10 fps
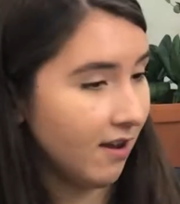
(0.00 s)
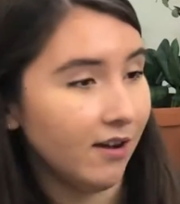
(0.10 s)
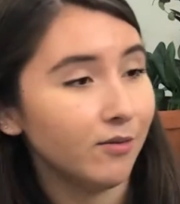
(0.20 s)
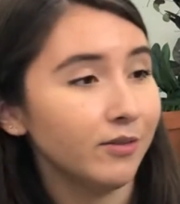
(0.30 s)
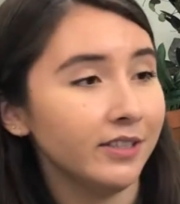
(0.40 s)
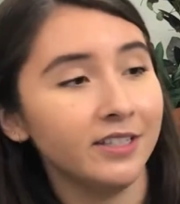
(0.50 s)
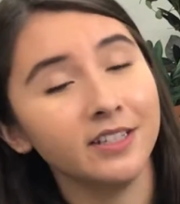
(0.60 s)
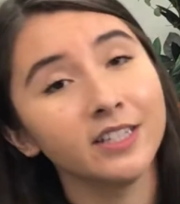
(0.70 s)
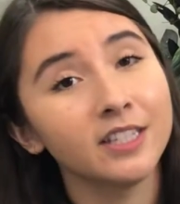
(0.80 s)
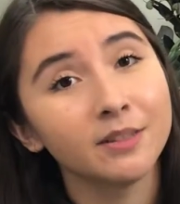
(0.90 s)
Not only
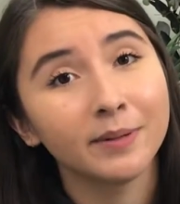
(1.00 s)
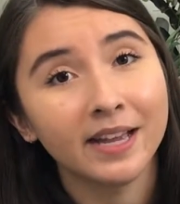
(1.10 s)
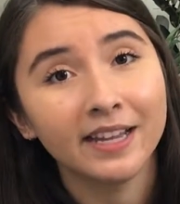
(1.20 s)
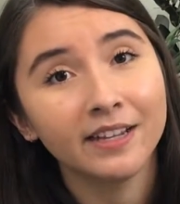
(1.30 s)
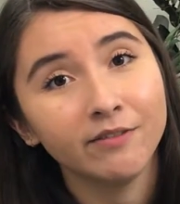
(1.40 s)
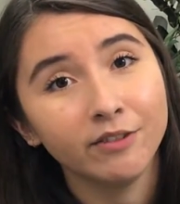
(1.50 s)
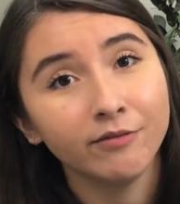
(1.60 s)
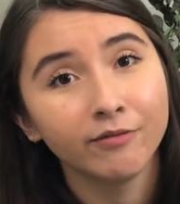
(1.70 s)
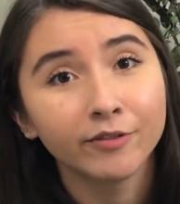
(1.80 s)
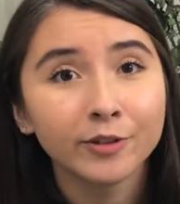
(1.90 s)
does this plant give you
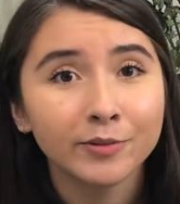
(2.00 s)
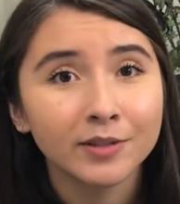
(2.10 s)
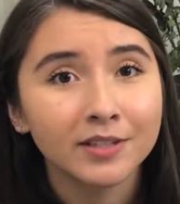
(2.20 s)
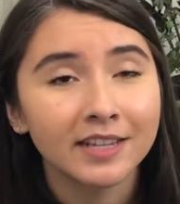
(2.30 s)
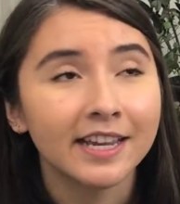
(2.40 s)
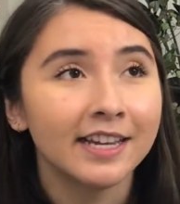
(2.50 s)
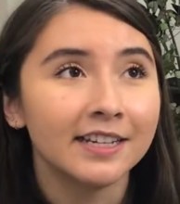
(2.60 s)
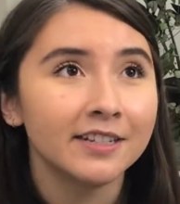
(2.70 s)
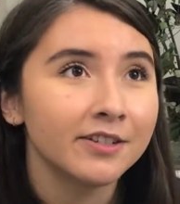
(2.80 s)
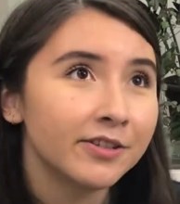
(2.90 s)
fruits,
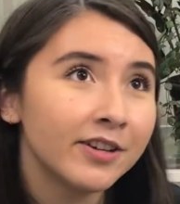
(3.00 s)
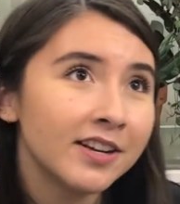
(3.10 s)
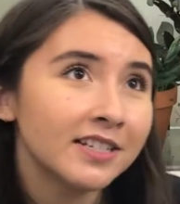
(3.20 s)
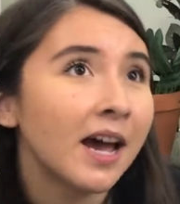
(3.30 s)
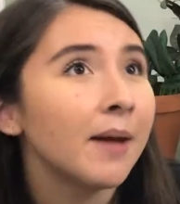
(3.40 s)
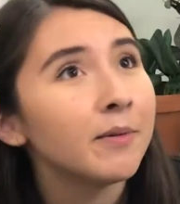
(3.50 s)
and during a time